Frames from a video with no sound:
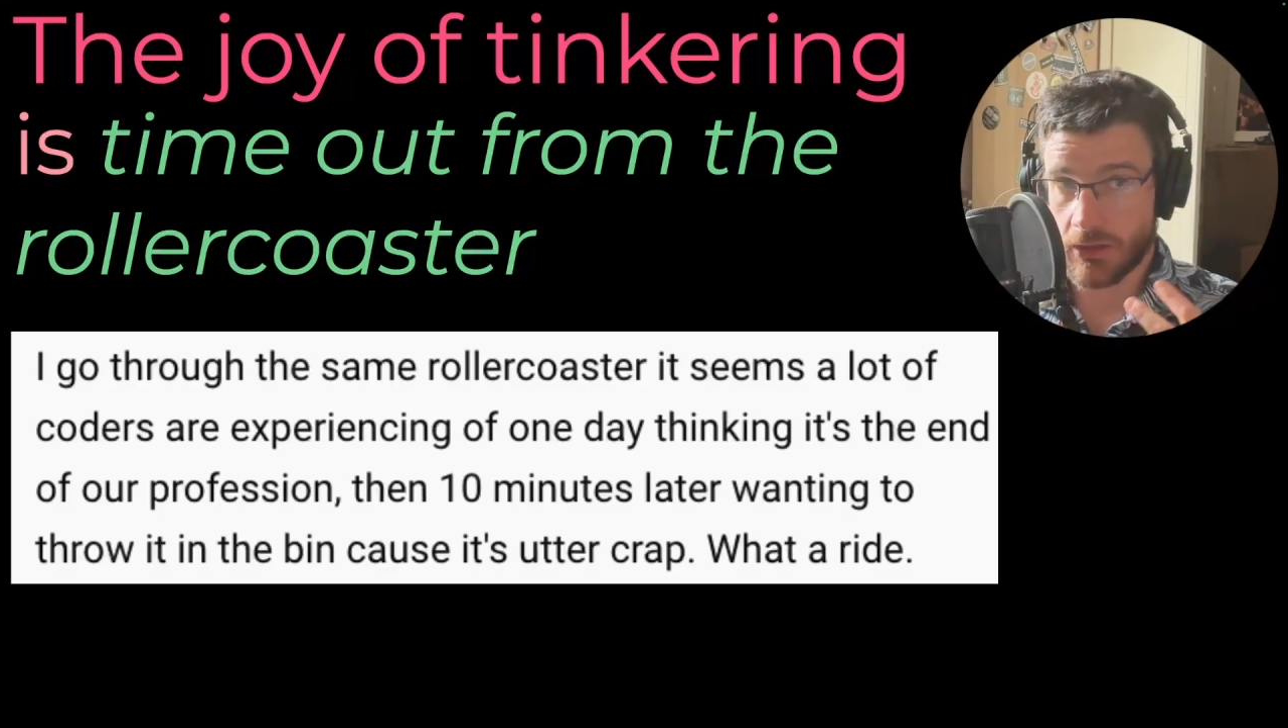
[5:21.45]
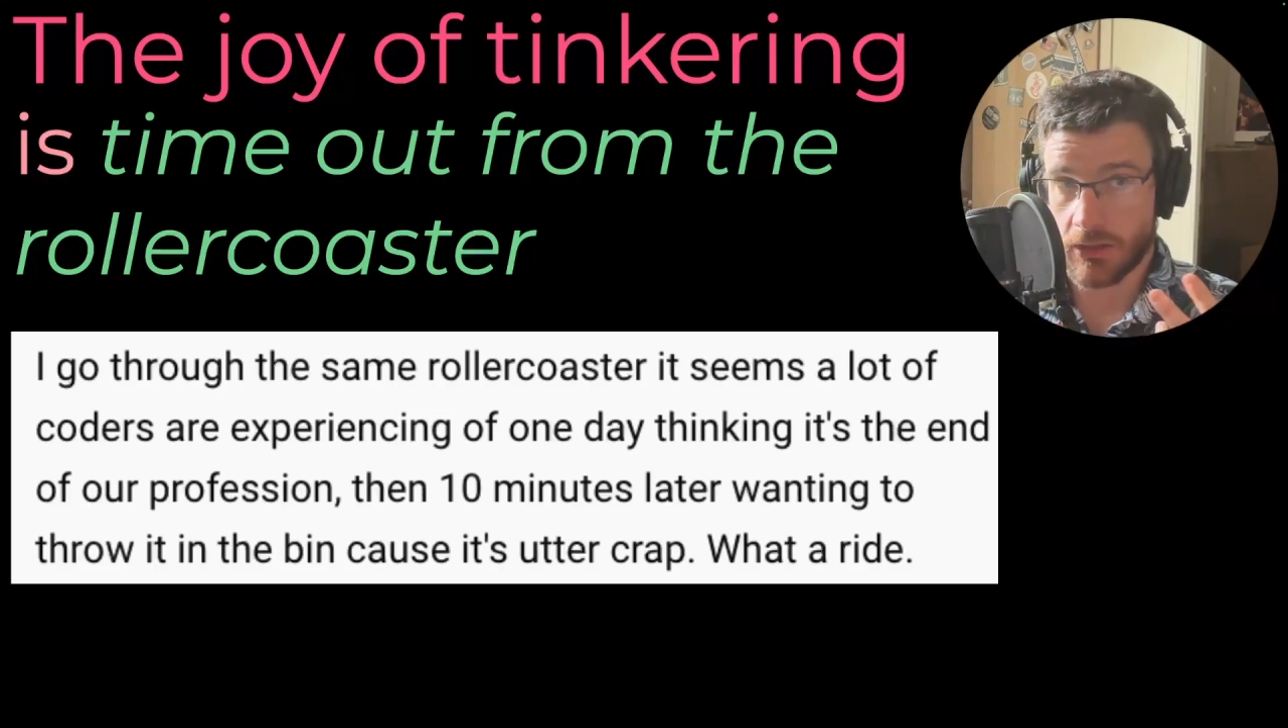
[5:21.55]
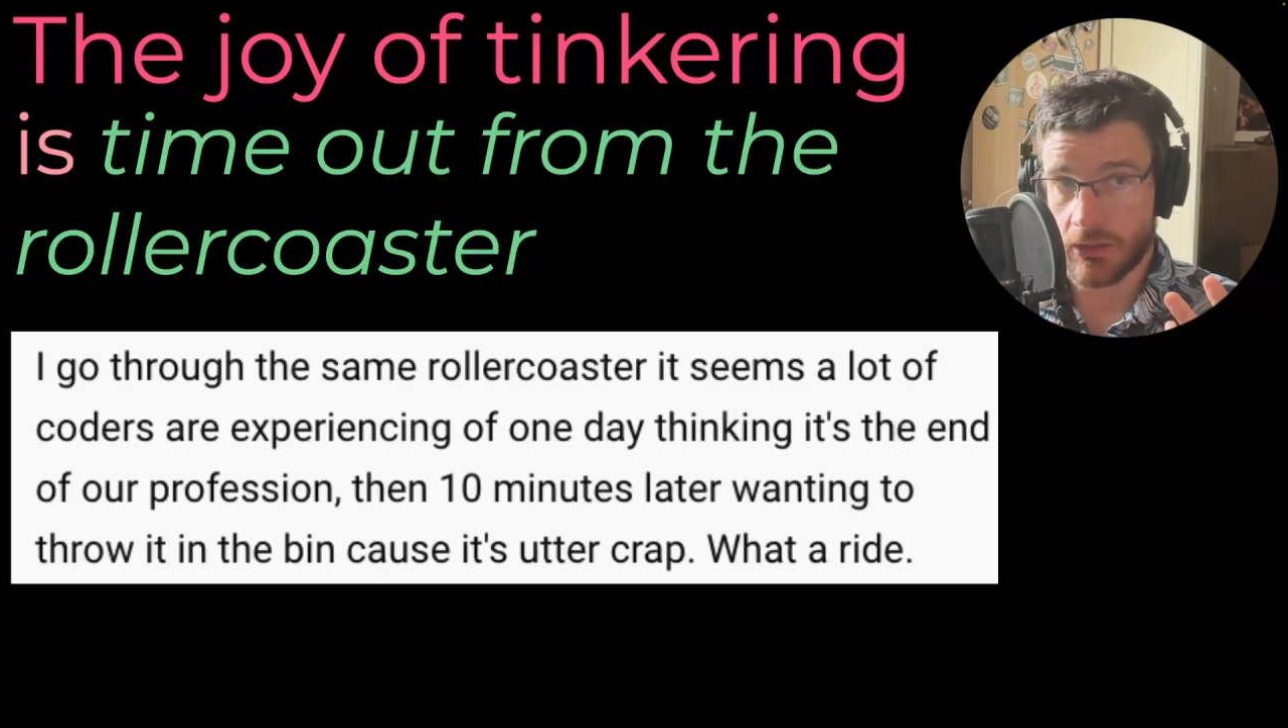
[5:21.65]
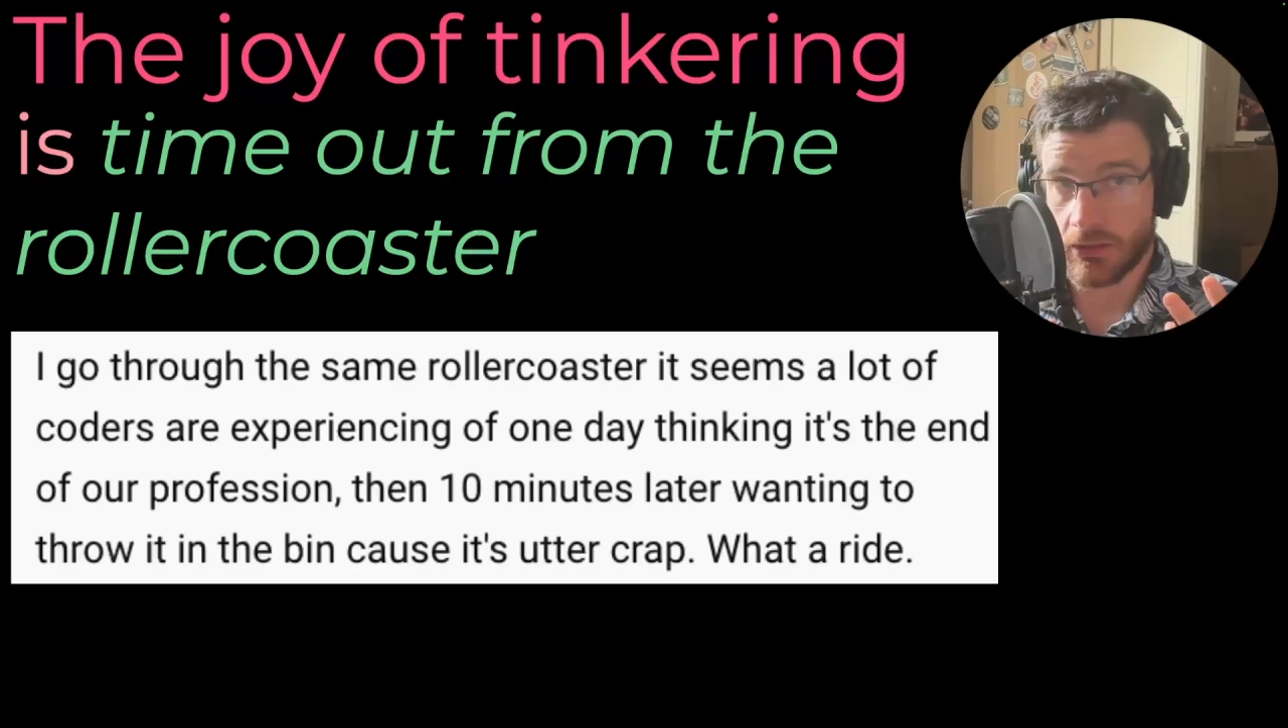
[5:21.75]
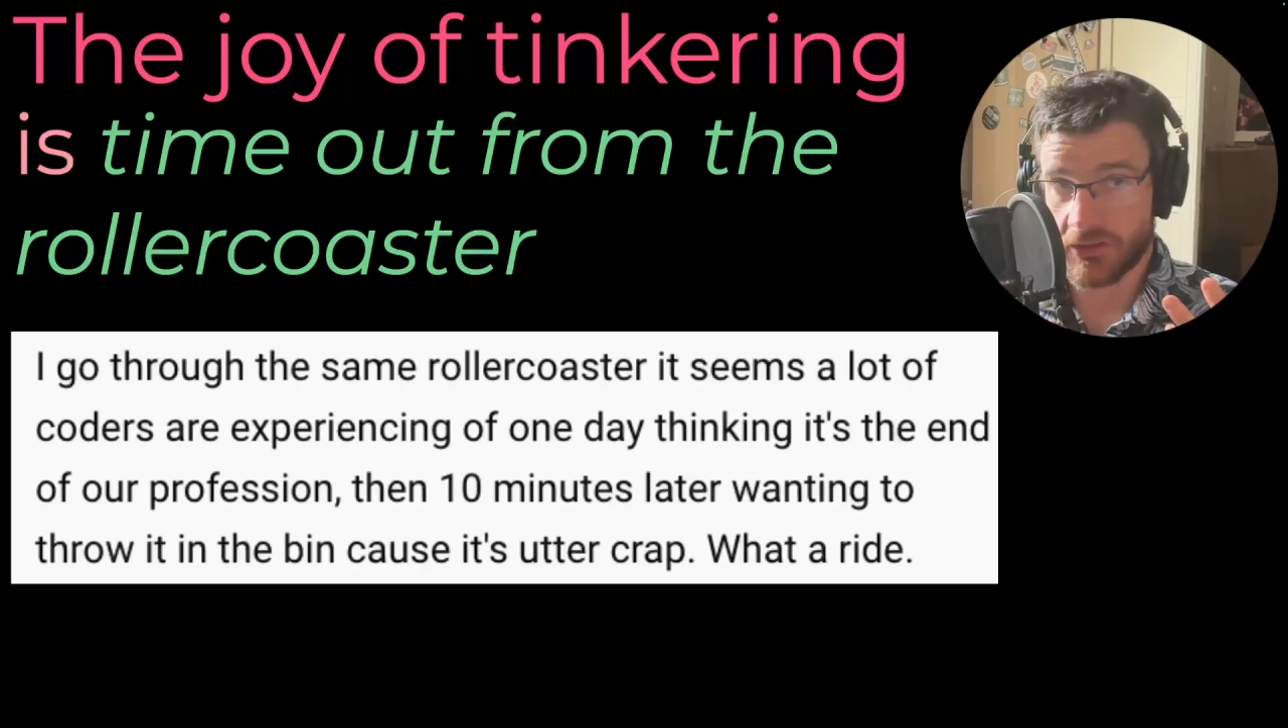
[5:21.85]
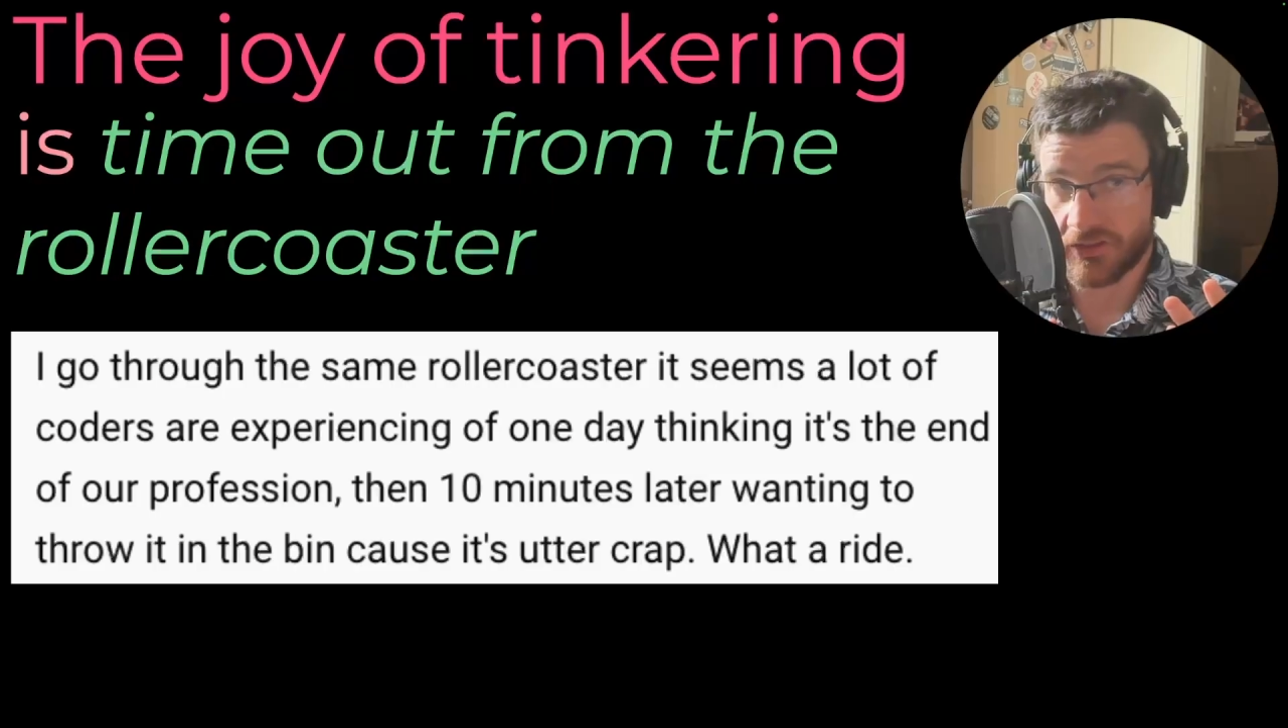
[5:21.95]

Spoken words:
the